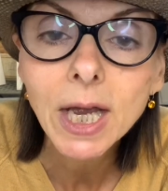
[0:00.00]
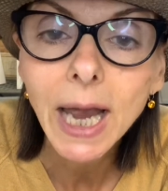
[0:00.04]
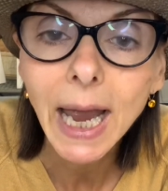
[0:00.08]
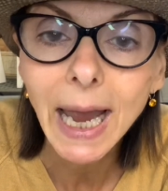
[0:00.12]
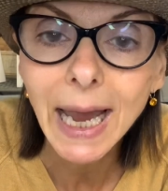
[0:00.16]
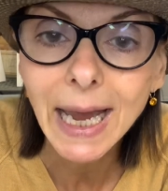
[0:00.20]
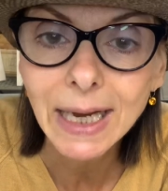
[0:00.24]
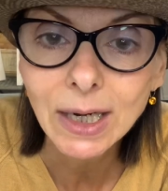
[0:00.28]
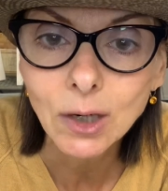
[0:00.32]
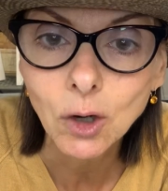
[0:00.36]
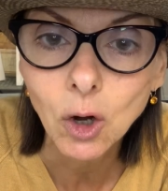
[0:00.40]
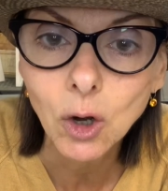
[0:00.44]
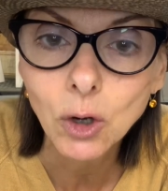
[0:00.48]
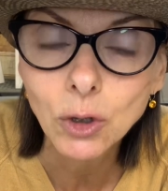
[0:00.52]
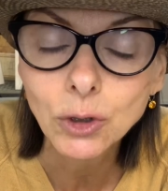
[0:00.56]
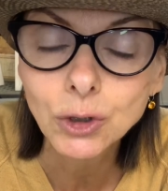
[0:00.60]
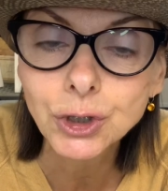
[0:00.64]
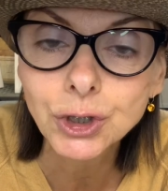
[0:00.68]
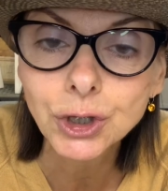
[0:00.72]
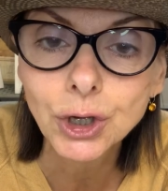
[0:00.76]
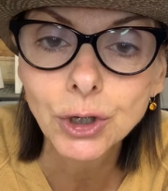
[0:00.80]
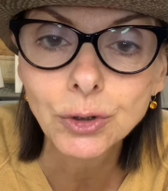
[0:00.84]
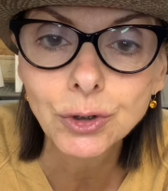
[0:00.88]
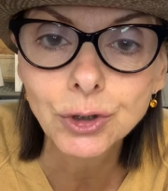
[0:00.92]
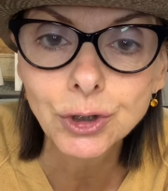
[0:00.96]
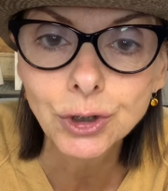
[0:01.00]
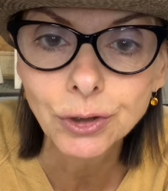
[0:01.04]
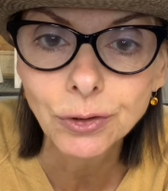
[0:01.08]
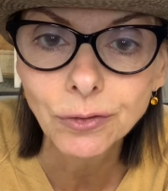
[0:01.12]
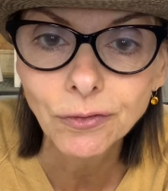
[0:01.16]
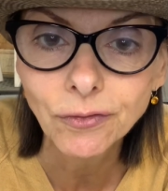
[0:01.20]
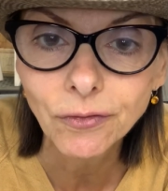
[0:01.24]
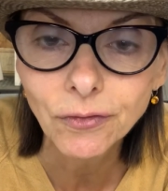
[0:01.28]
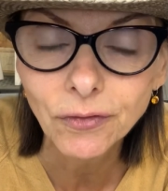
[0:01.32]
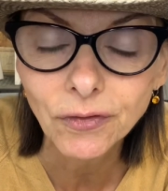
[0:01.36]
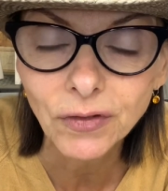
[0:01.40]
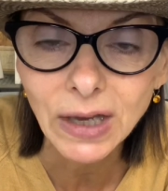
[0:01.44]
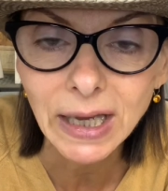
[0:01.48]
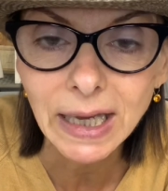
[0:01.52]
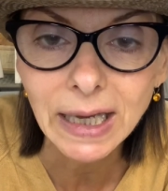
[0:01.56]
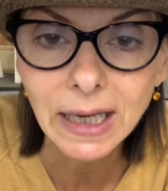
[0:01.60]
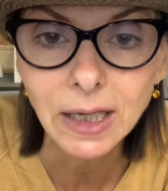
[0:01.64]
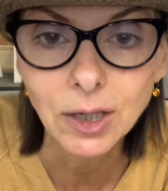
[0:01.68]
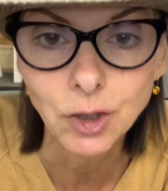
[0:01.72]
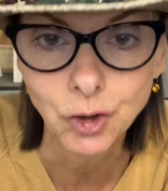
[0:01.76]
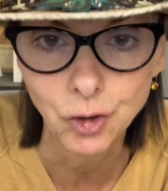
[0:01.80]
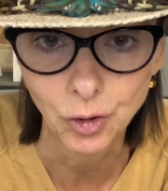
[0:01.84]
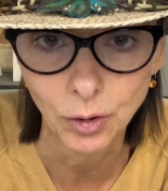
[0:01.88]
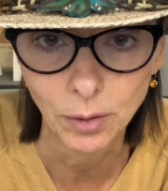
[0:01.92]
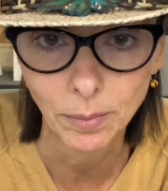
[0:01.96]
and also to
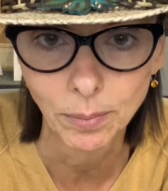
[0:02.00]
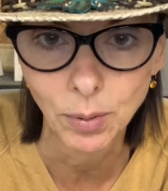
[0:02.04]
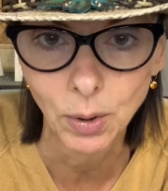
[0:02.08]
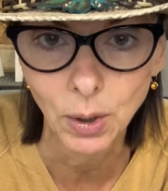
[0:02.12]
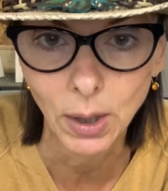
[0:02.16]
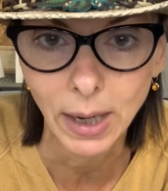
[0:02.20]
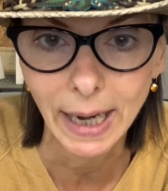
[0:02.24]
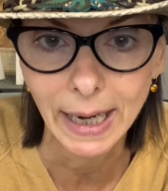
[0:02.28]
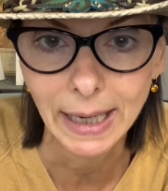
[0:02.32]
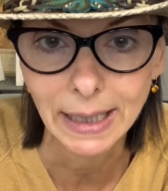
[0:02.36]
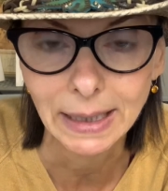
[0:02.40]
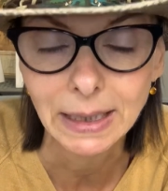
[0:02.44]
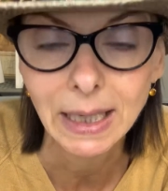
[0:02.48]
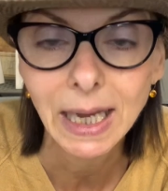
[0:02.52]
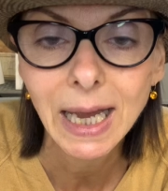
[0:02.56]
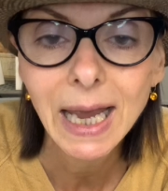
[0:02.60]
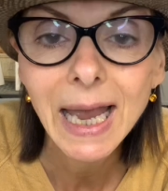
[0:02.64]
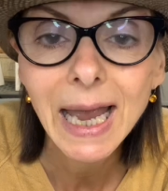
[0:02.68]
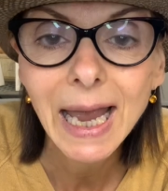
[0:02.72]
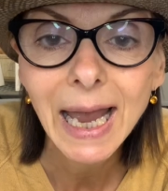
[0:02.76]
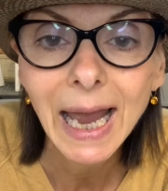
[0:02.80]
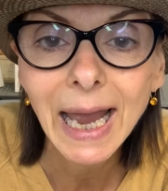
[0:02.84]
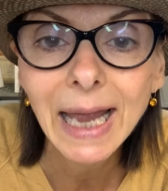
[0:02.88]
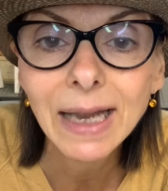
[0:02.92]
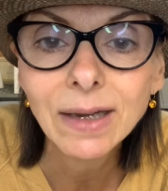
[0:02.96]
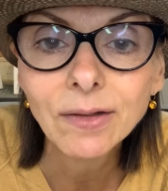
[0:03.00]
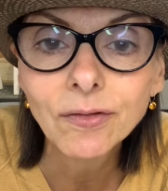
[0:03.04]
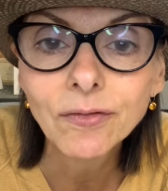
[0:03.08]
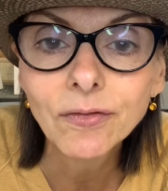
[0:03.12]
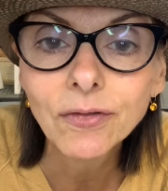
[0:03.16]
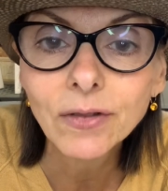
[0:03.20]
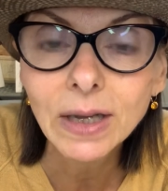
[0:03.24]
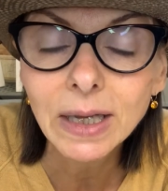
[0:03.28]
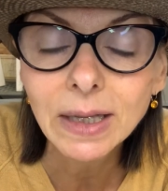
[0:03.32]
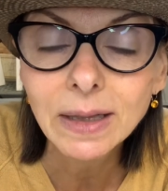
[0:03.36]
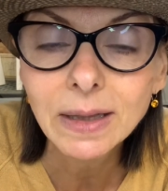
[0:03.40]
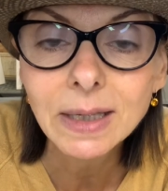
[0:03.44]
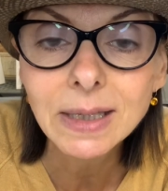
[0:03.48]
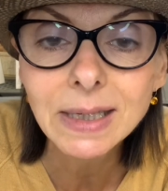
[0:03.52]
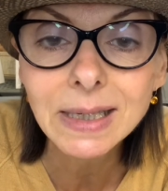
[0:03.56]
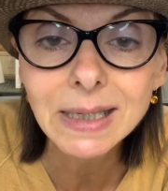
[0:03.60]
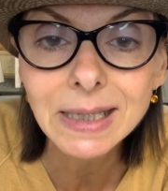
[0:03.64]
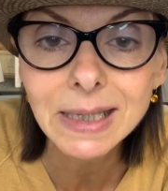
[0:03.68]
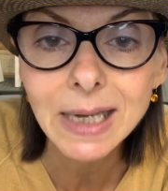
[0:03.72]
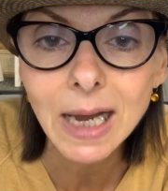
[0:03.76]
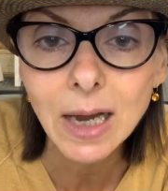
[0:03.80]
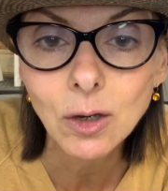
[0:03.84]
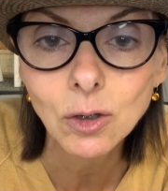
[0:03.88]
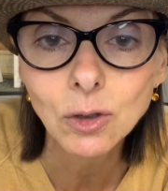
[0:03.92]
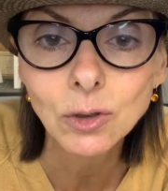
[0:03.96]
feed your brain and feed the
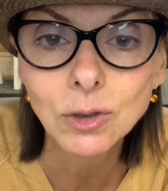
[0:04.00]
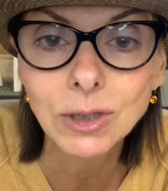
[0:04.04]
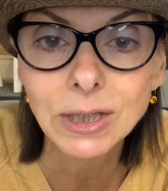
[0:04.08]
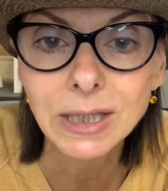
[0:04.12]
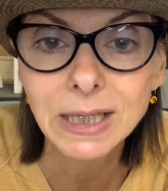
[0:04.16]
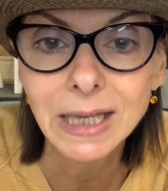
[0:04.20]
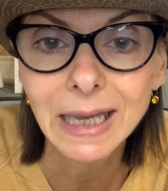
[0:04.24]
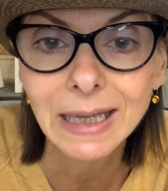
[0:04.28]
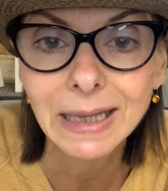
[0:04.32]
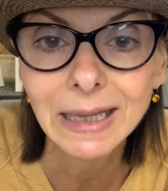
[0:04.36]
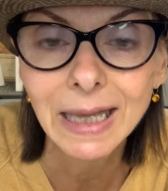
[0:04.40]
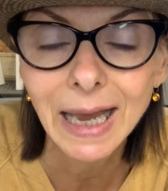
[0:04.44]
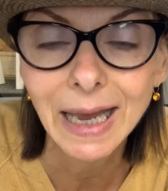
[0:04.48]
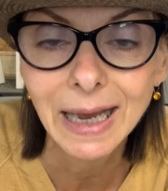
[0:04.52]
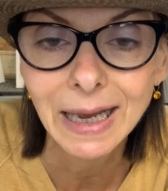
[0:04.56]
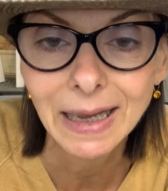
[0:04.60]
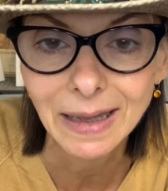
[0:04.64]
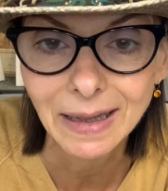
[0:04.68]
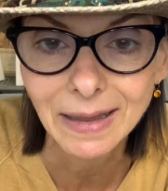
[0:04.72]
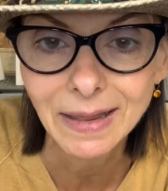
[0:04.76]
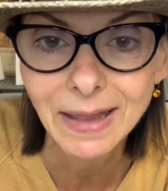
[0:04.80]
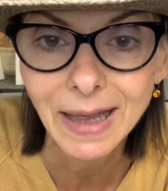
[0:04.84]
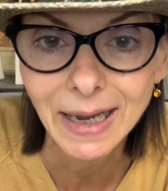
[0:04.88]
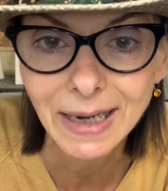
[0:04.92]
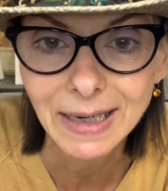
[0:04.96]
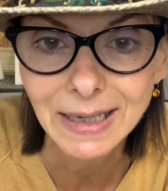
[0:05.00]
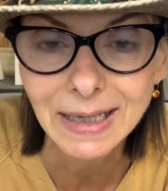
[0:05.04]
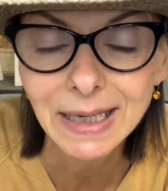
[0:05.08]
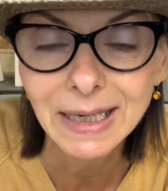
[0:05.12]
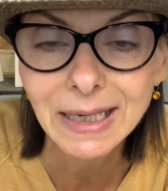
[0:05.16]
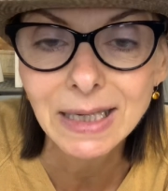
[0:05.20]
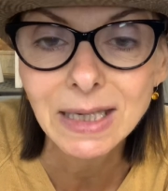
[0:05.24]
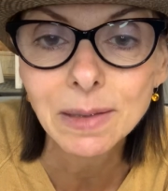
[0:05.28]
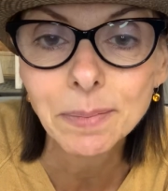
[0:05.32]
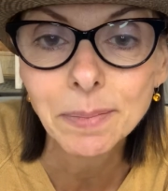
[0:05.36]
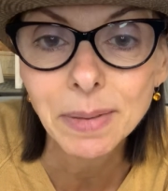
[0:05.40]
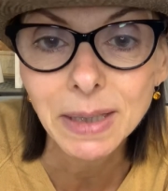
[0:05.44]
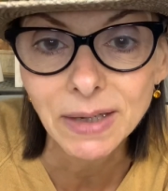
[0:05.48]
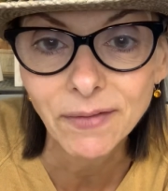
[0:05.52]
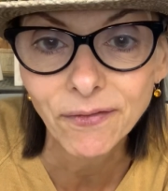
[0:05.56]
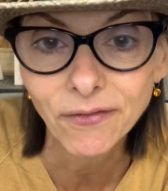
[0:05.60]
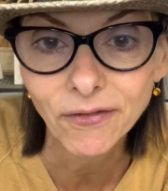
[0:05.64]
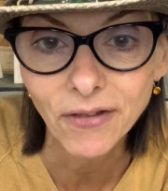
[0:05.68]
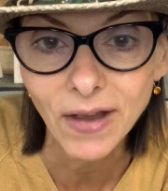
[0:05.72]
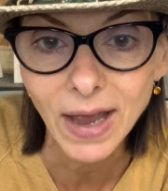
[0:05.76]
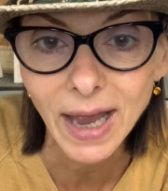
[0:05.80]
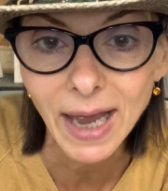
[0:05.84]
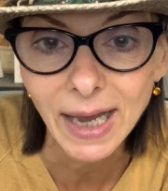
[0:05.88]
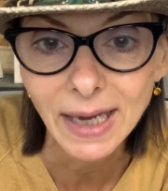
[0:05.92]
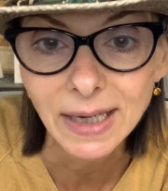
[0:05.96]
cells that need to be
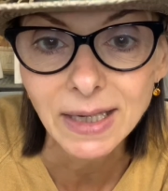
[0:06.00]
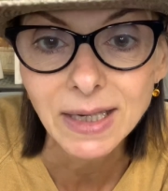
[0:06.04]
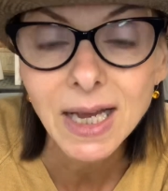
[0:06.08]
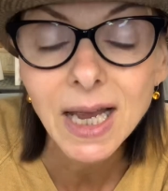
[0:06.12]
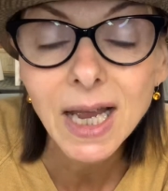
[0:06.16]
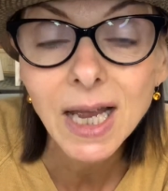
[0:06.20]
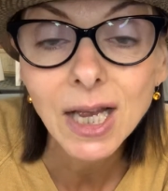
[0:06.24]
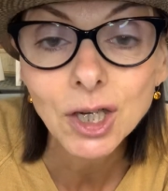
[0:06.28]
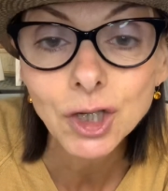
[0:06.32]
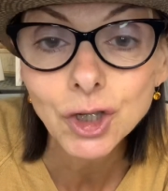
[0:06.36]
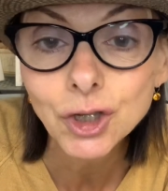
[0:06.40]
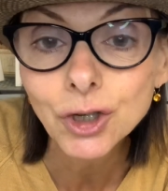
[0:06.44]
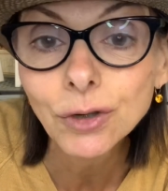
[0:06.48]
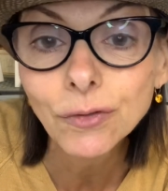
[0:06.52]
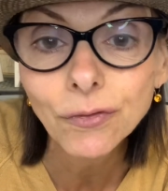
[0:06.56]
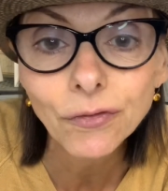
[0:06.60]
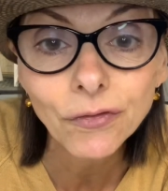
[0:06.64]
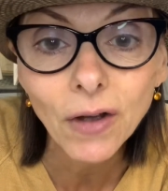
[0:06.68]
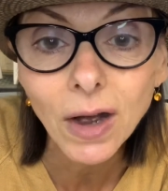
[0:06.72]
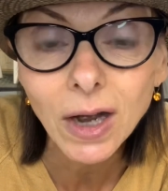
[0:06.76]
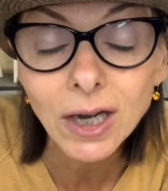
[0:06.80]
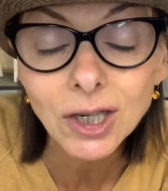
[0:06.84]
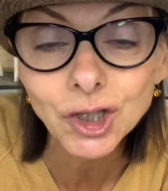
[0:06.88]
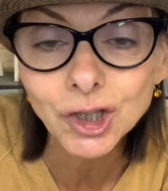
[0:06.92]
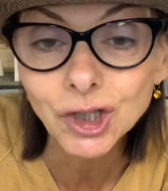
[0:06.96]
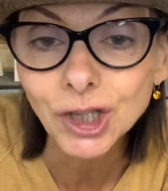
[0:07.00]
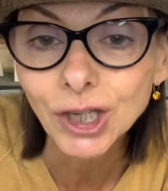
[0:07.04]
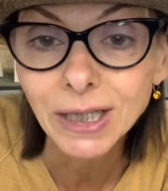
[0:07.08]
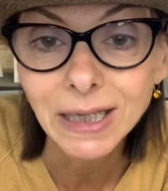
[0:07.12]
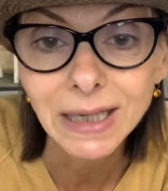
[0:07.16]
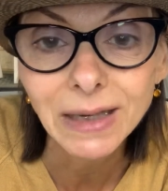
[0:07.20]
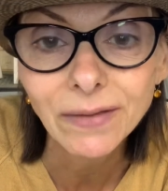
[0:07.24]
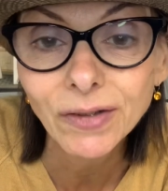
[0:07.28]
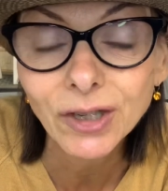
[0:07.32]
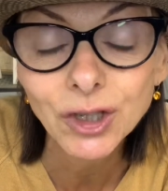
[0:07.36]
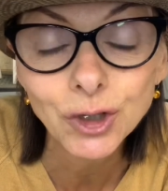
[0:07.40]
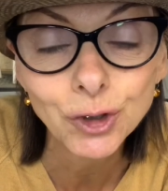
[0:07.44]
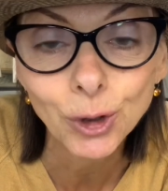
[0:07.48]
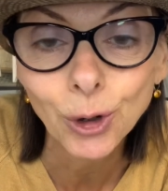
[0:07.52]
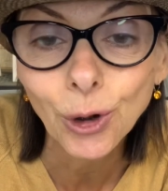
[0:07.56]
fed to function. Even your